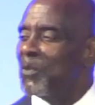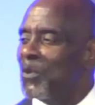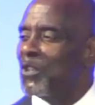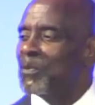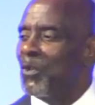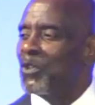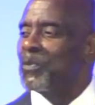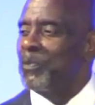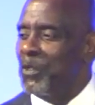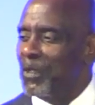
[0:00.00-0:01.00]
not the world's
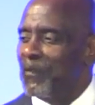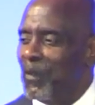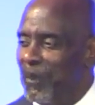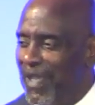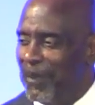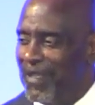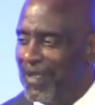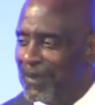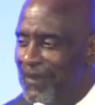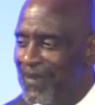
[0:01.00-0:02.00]
most beautiful
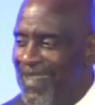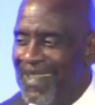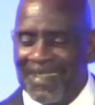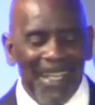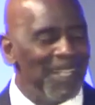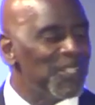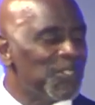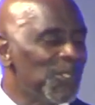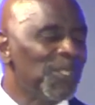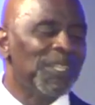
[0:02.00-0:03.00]
baby, that
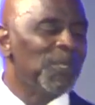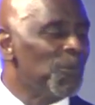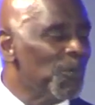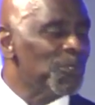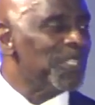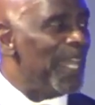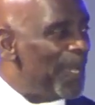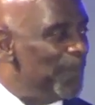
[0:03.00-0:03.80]
is certainly the world's